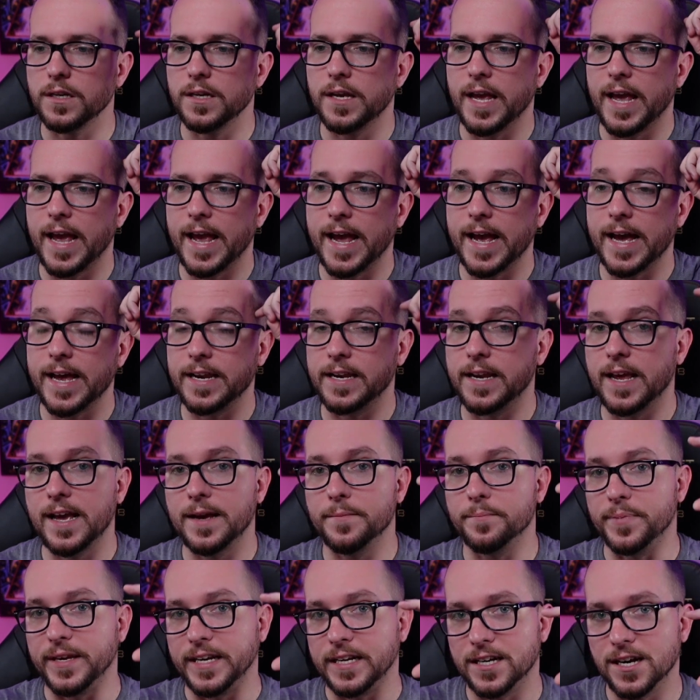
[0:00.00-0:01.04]
And
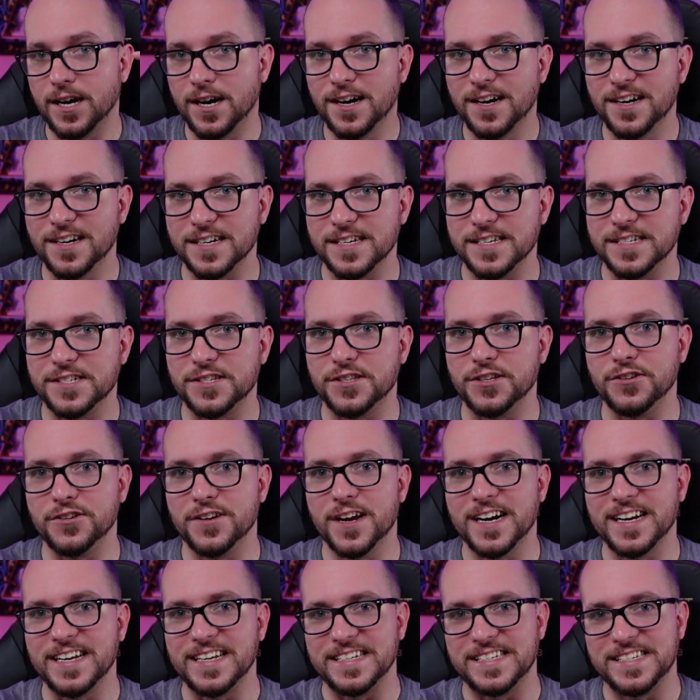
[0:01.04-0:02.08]
because the
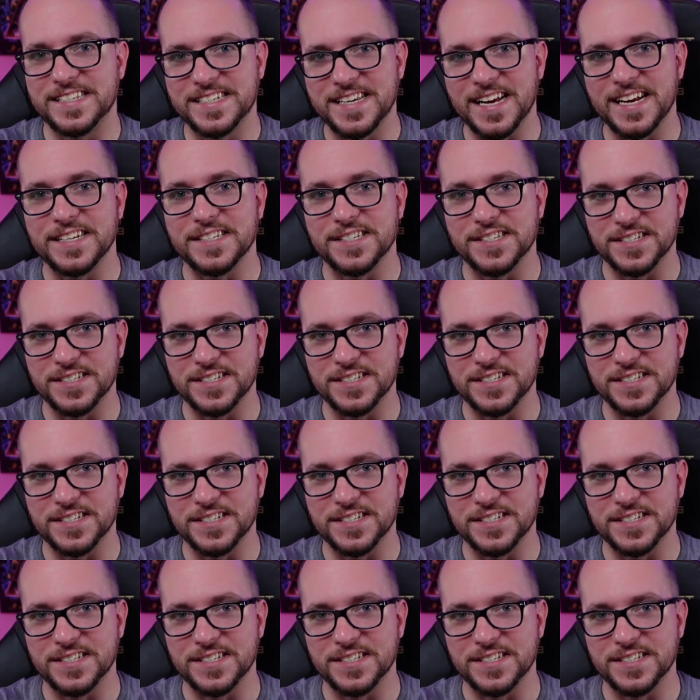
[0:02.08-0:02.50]
United States